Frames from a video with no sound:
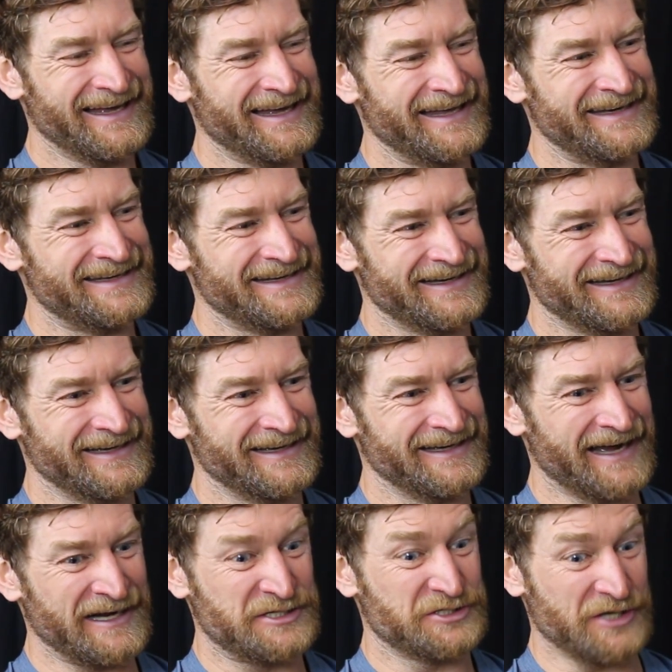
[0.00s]
and uh,
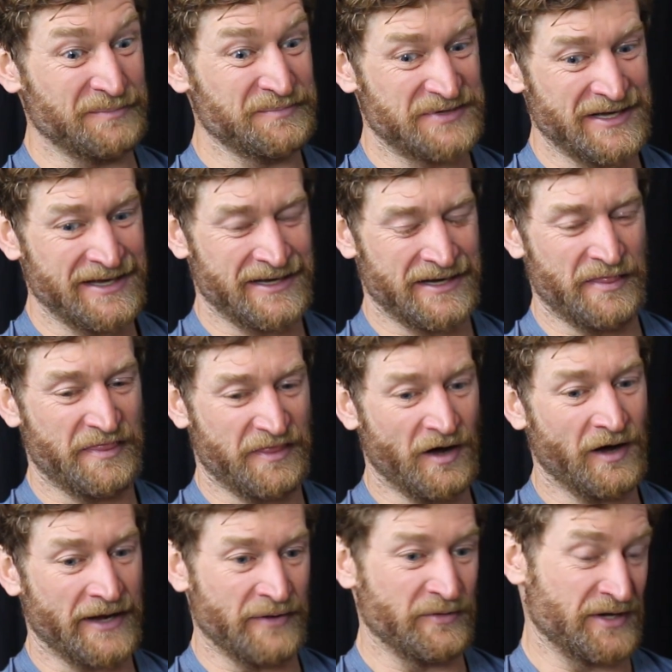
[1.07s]
I jumped in and
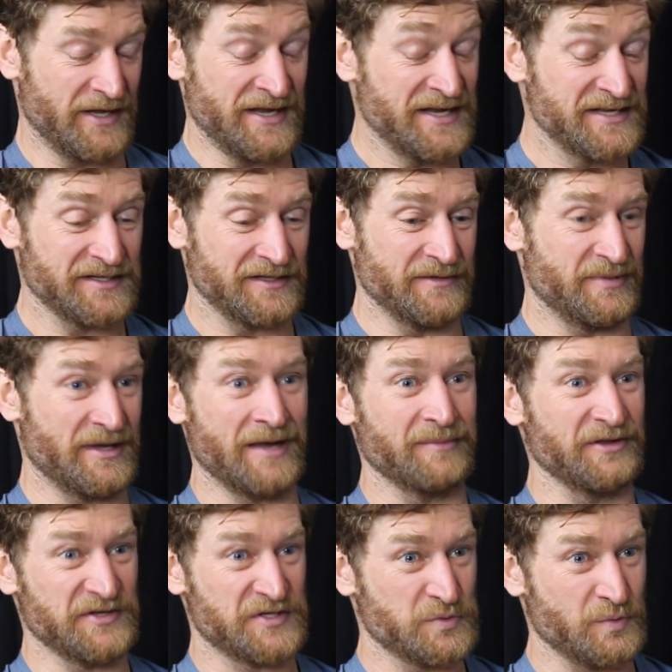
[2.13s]
thought I would easily be
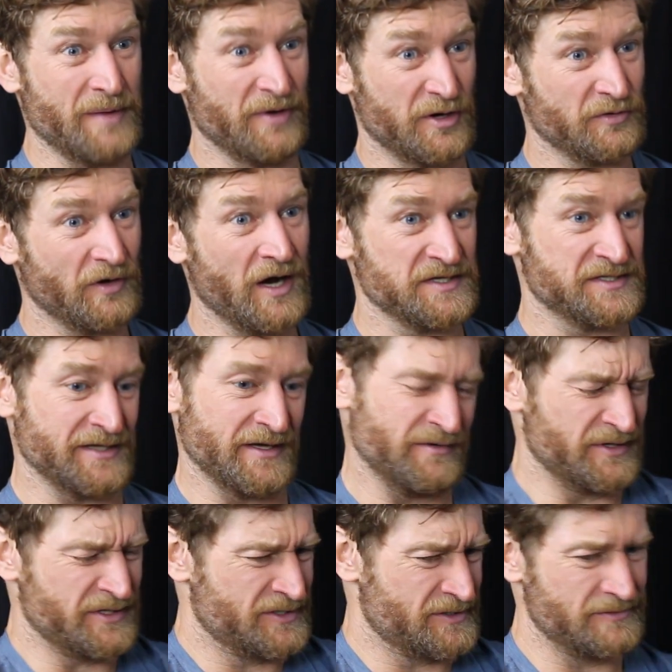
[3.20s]
able to swim across it,
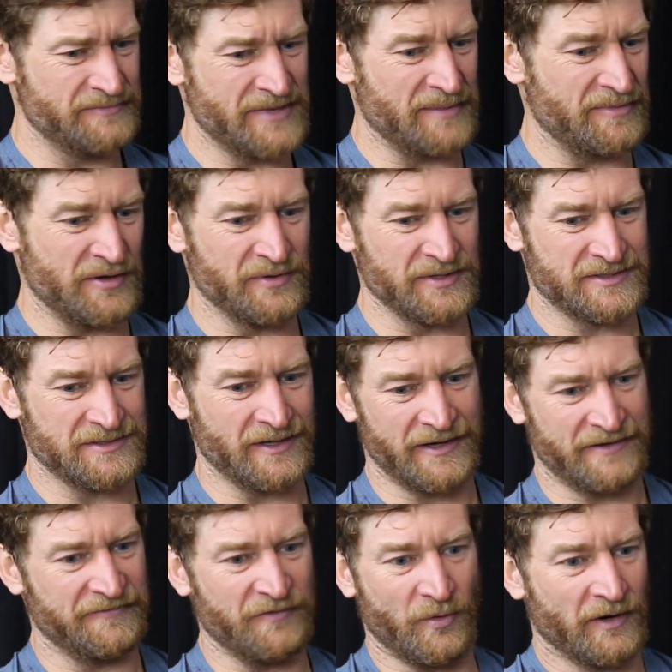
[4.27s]
which maybe was
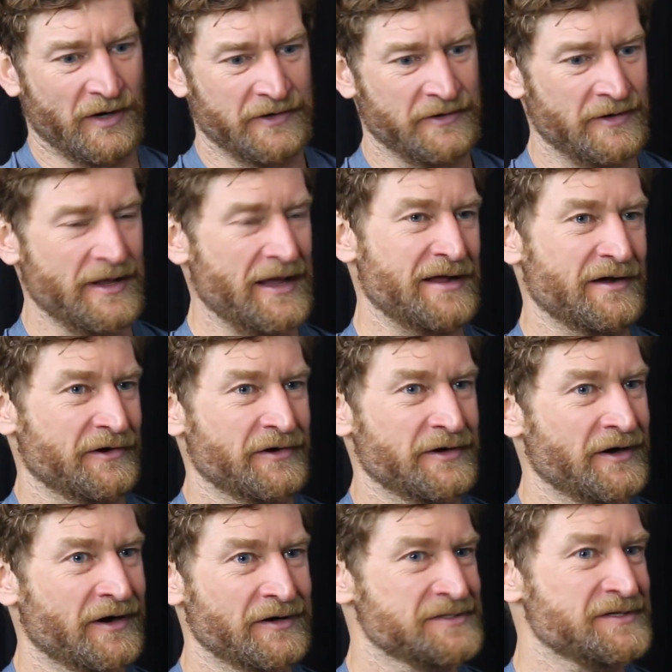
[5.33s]
like 400, 800
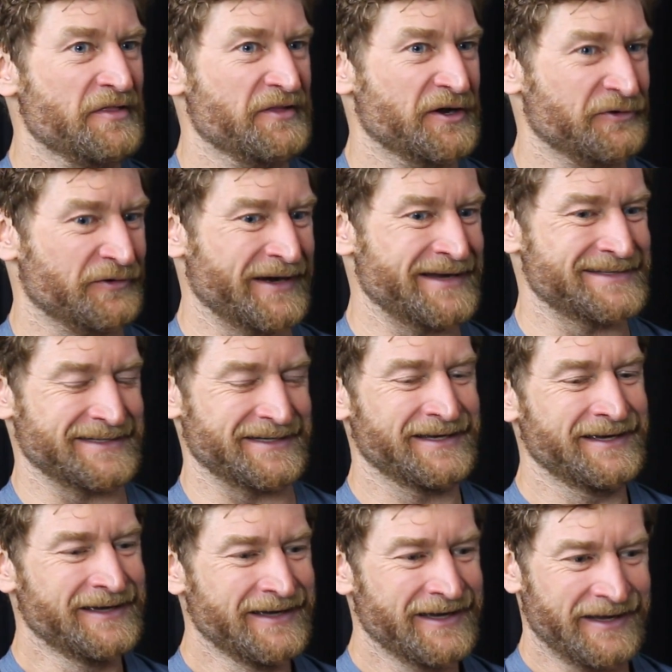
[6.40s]
yards, nothing crazy.
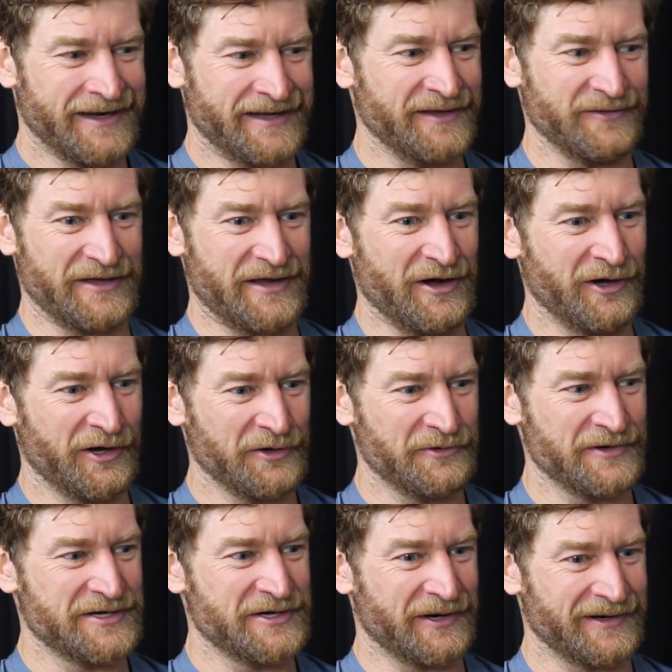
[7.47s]
And I get like
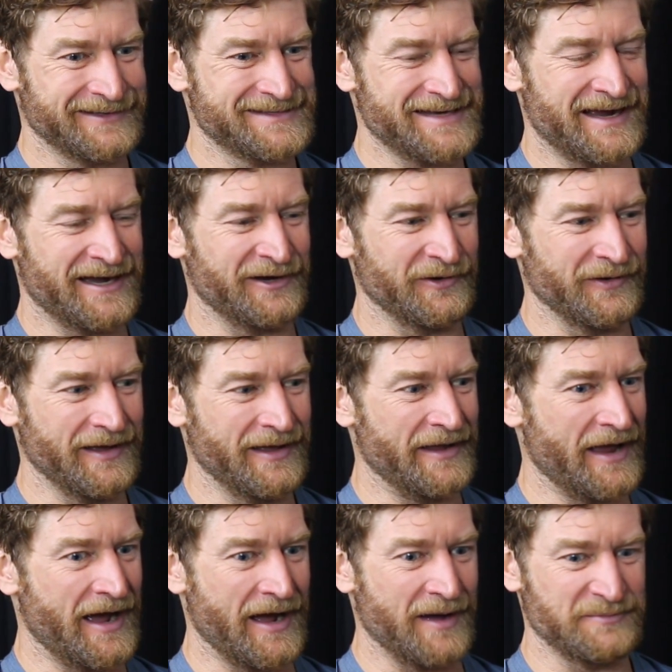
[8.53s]
100 yards out,
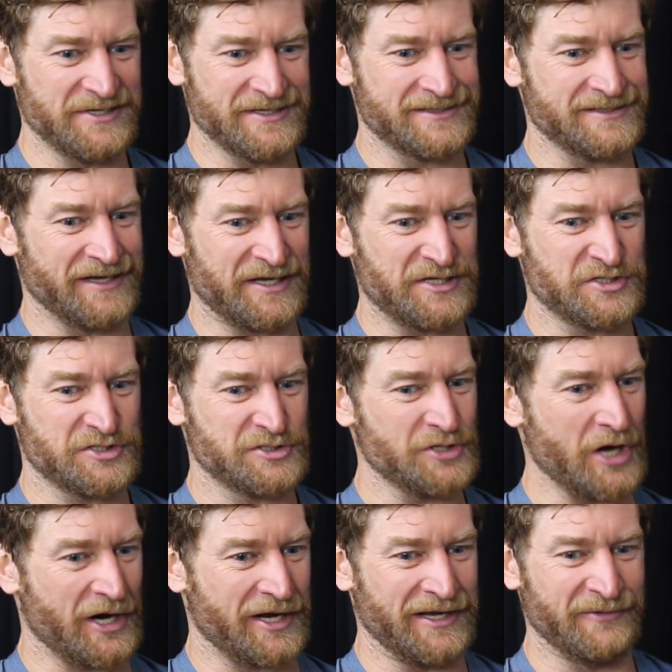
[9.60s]
and I'm just like
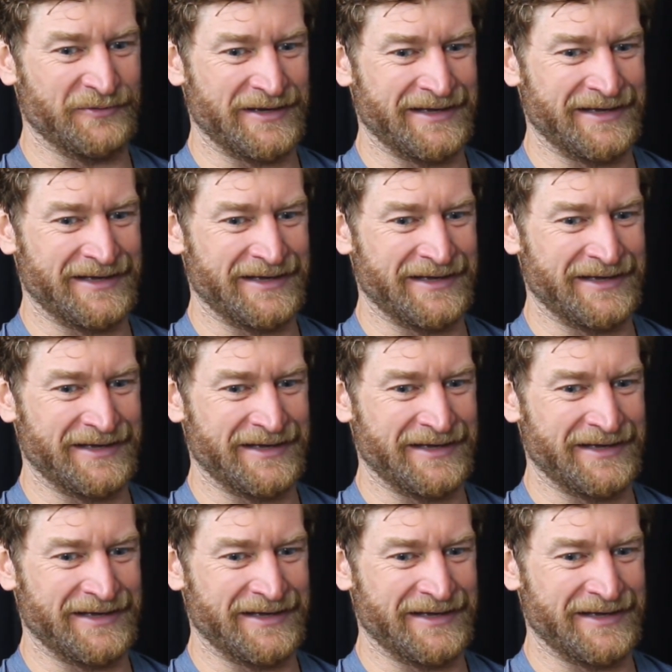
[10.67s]
sucking